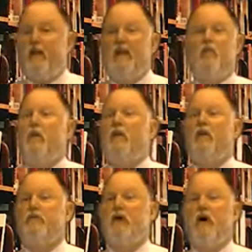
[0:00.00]
any one of
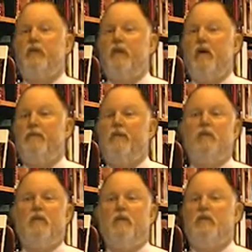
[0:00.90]
those calls up and
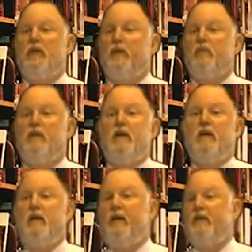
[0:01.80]
says, look, next
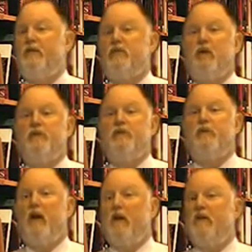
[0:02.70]
week I'm going to have to charge you
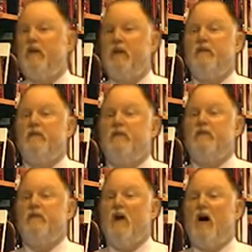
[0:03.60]
$1.10 instead
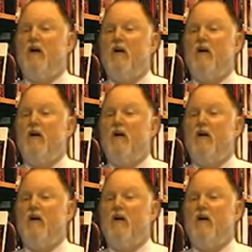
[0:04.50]
of $1,